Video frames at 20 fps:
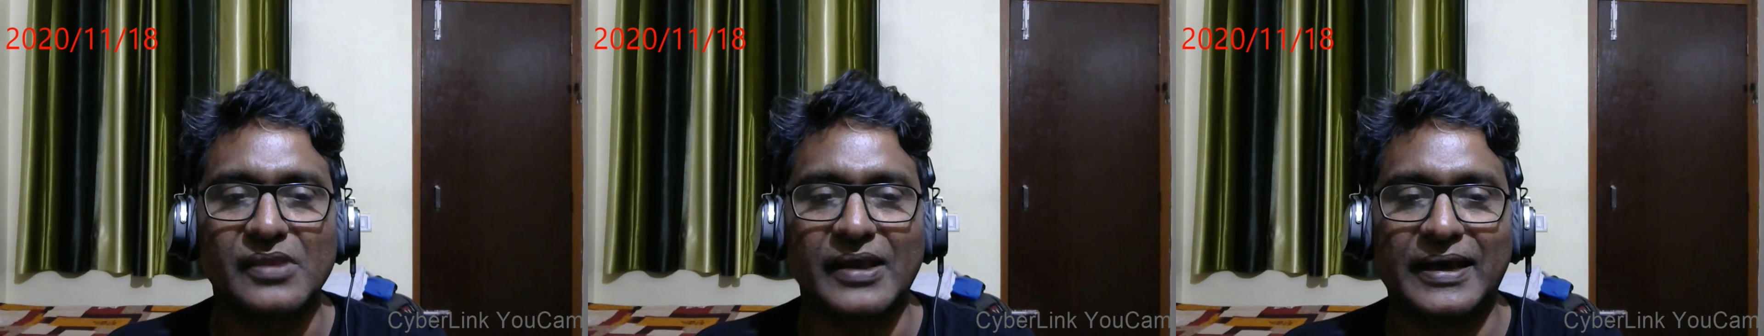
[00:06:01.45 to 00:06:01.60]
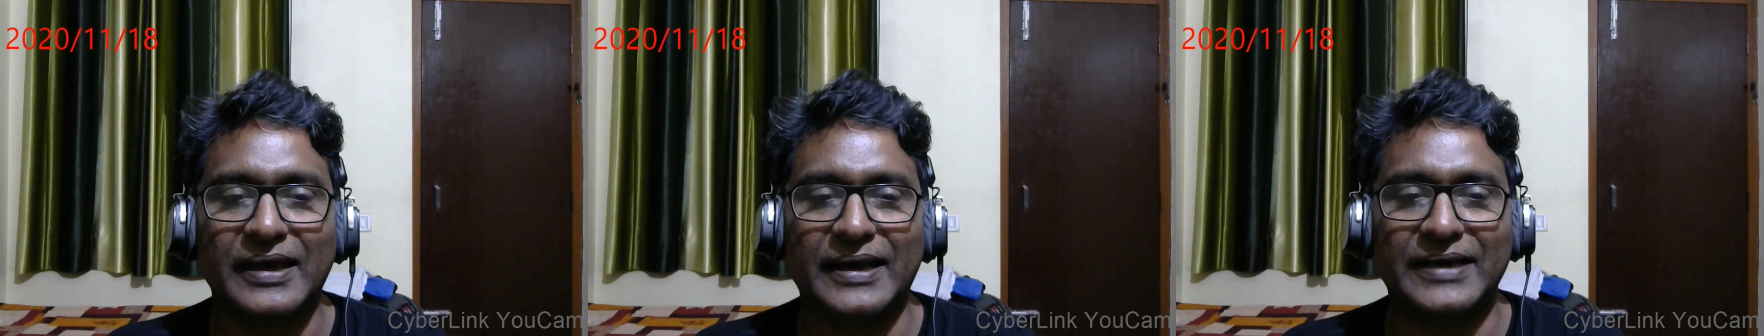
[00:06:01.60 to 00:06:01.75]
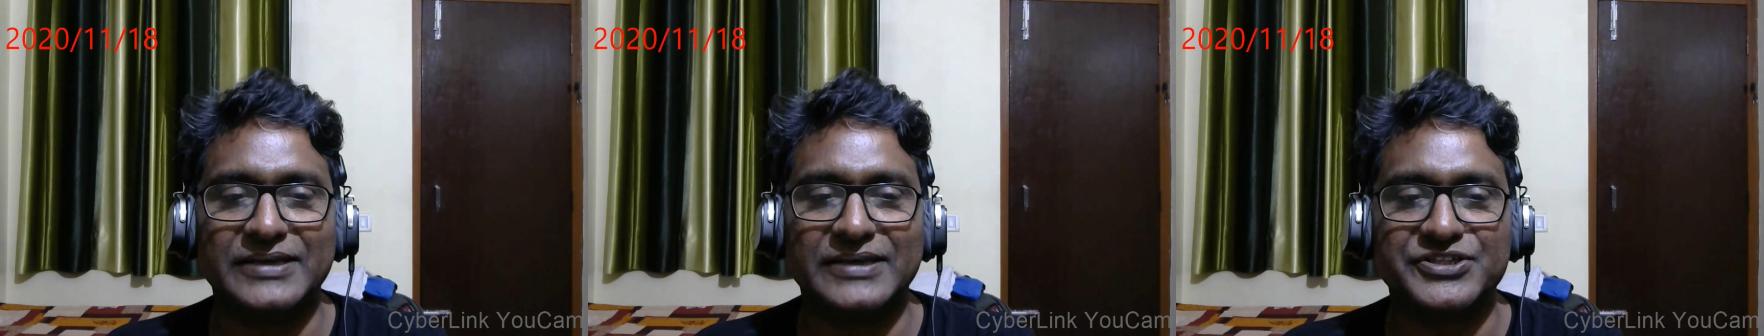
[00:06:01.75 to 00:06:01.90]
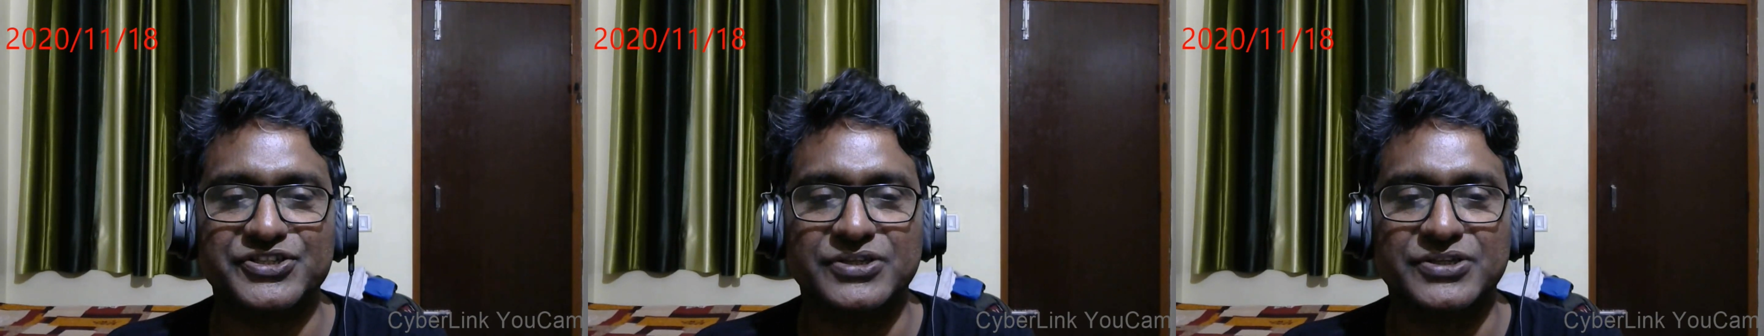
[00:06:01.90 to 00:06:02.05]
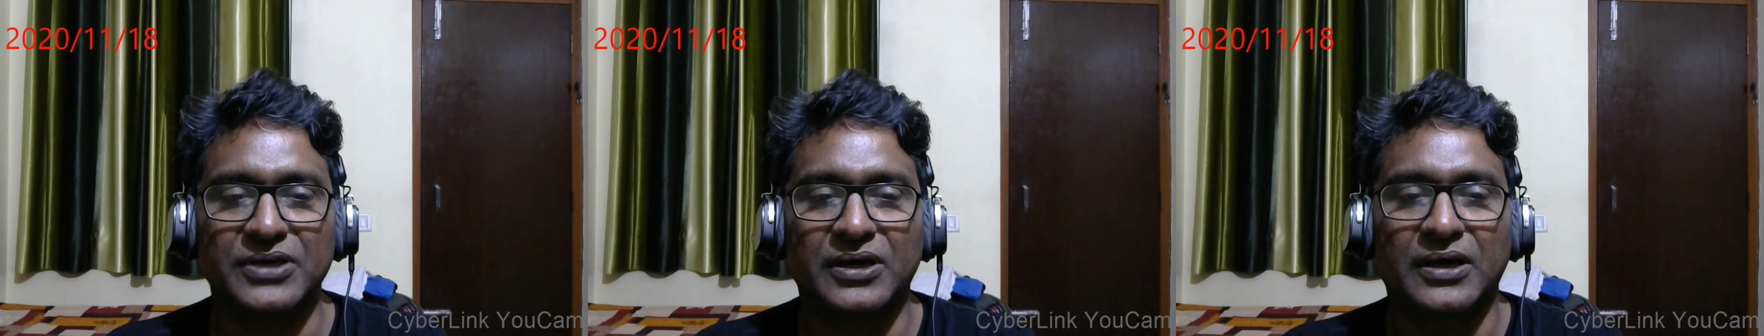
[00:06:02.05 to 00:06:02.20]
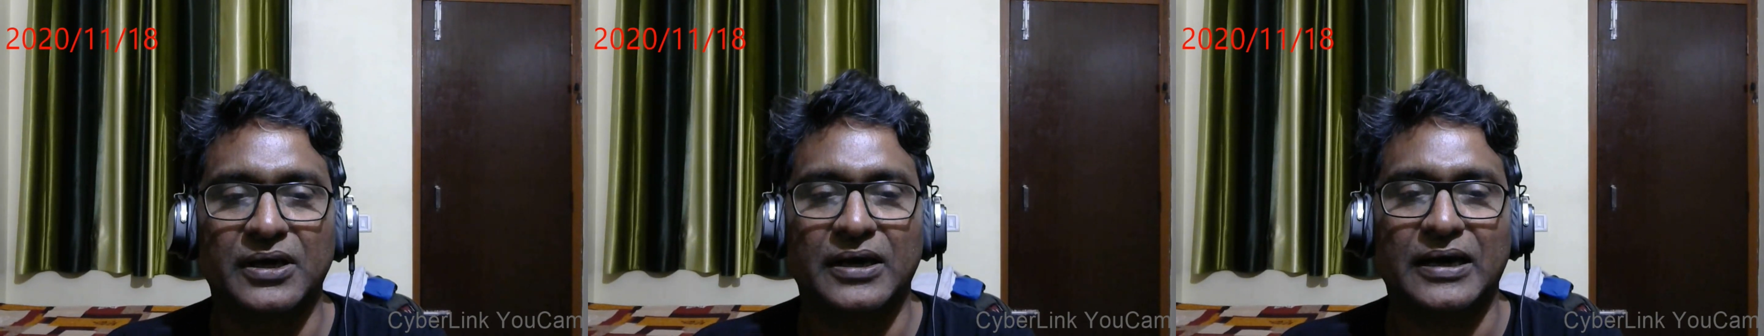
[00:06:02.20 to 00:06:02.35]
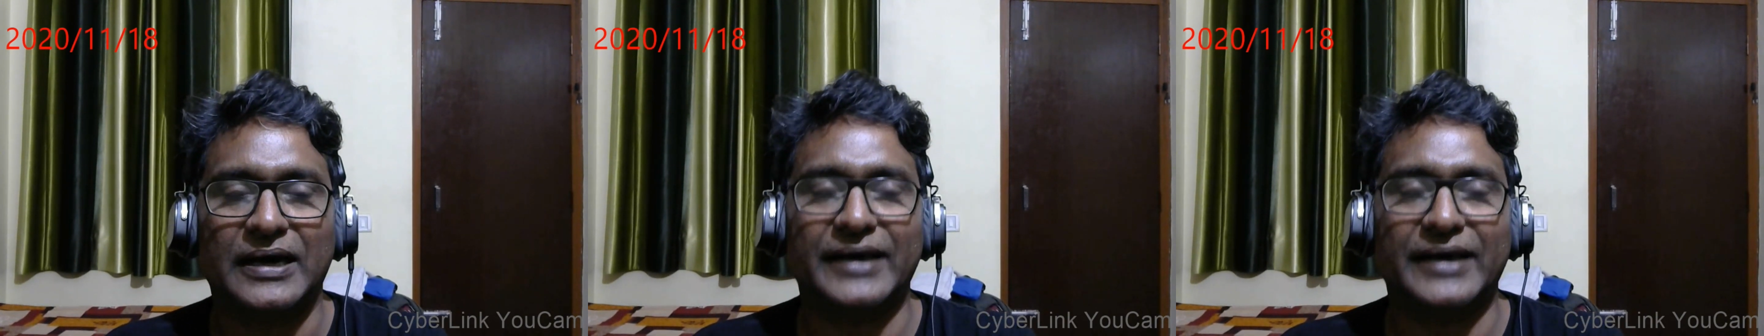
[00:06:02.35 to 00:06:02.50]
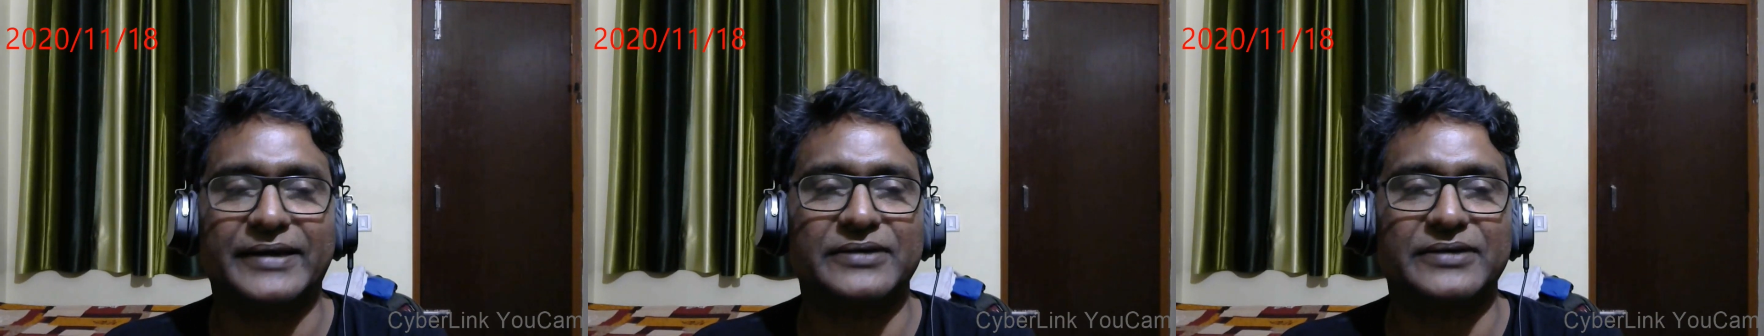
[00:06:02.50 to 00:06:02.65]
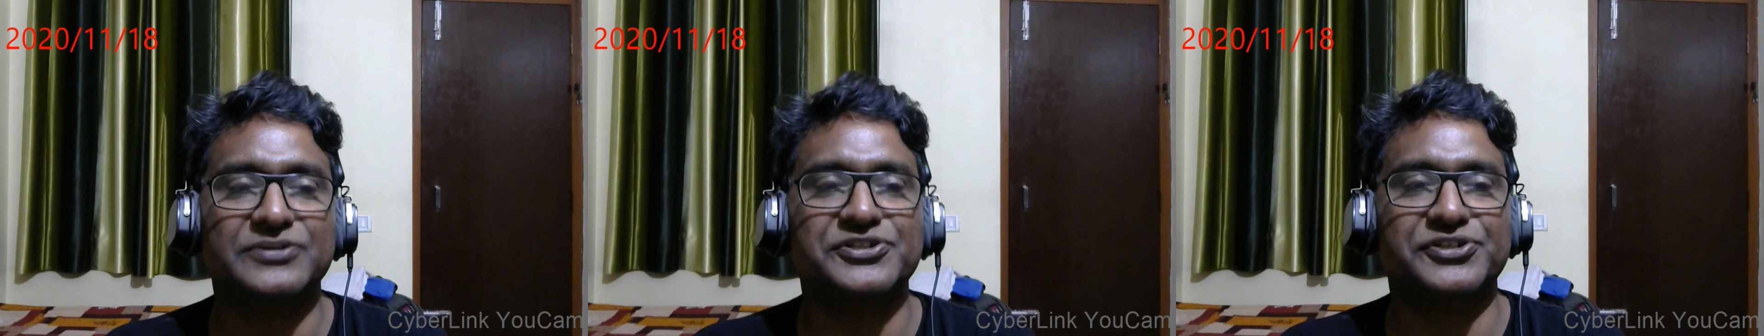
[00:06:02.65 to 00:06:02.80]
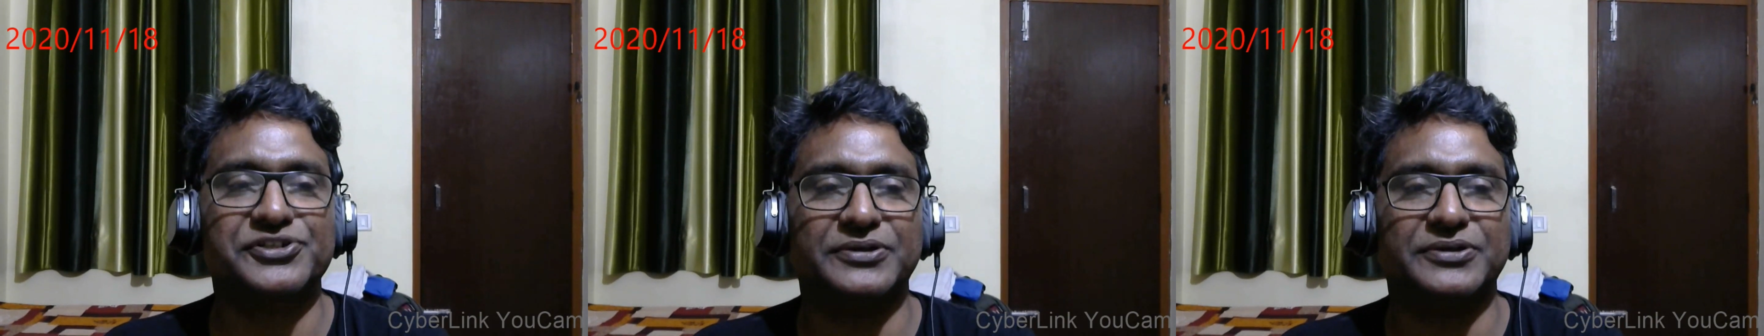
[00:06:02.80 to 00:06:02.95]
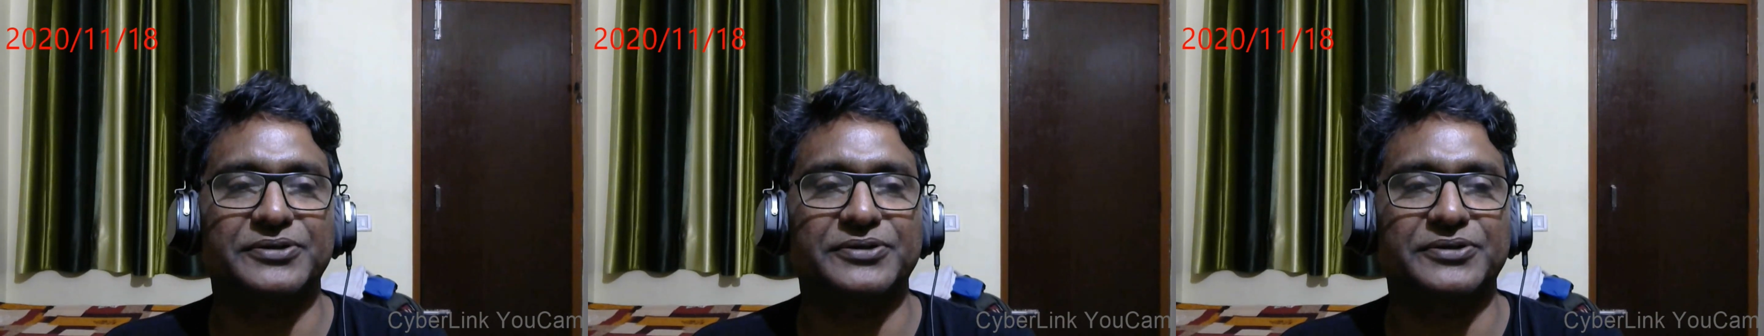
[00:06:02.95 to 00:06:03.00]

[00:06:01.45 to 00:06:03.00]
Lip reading: as I can show